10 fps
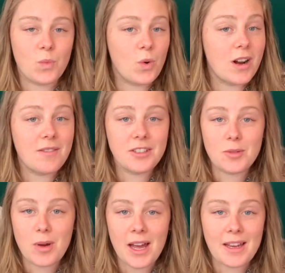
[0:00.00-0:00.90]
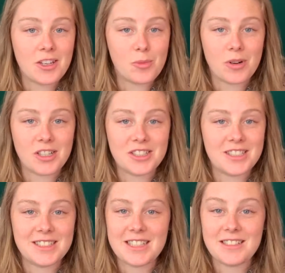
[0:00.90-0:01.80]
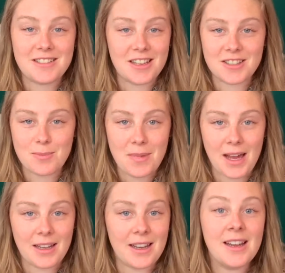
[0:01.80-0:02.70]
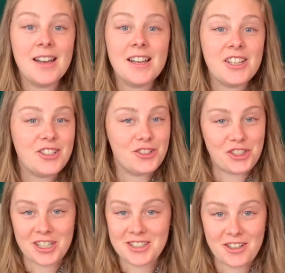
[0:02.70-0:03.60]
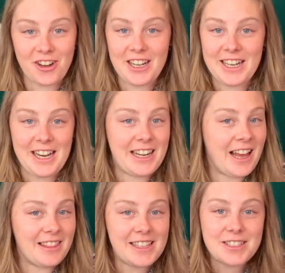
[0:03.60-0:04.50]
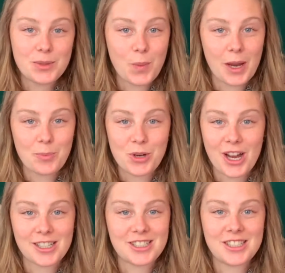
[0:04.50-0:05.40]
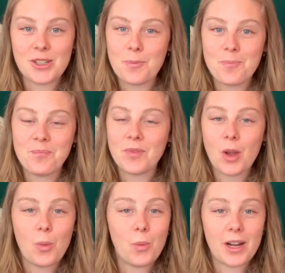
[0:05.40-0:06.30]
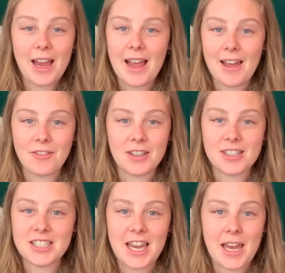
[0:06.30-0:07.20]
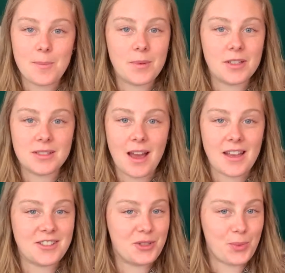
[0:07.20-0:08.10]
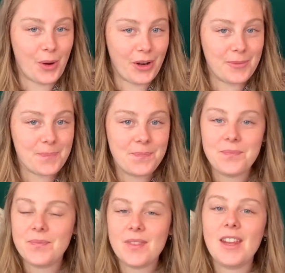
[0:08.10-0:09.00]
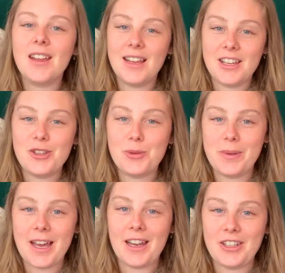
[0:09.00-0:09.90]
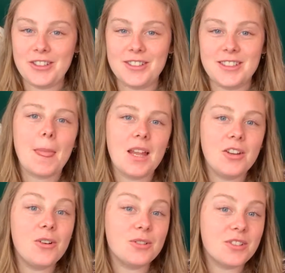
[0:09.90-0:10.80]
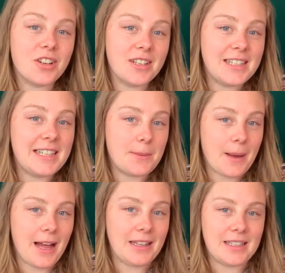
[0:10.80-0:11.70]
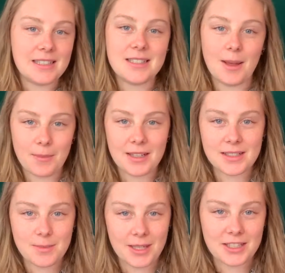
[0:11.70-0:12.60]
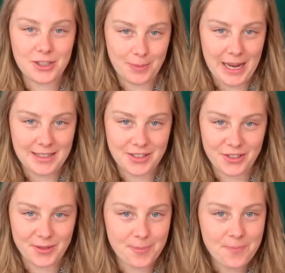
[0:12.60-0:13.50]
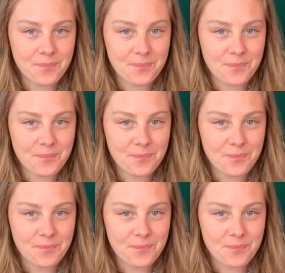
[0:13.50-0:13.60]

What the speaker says: wherever you buy your brushes, it doesn't matter. You're just going to need at least one brush, whatever shape, size you want, you'll be able to use it. You're also going to need a palette, something to mix your paints on.